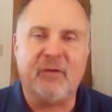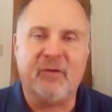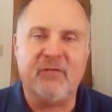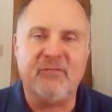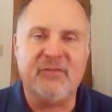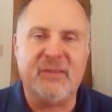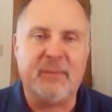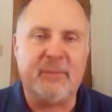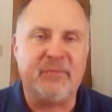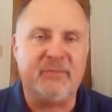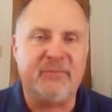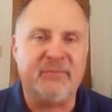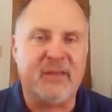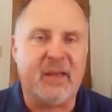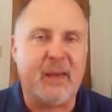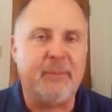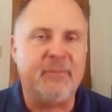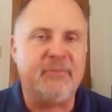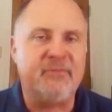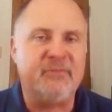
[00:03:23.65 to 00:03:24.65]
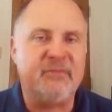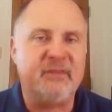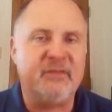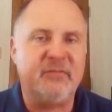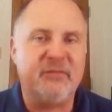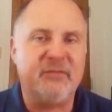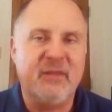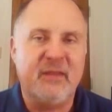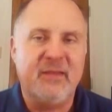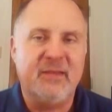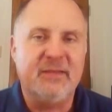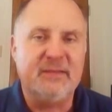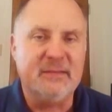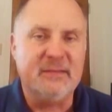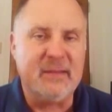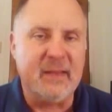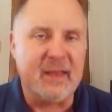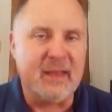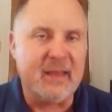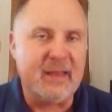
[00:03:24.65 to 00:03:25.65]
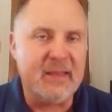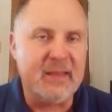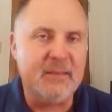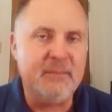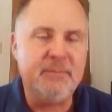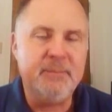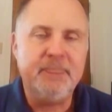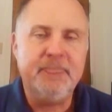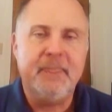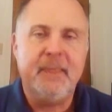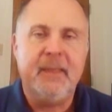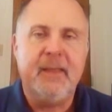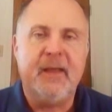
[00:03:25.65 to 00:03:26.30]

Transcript: For example, at the top it says name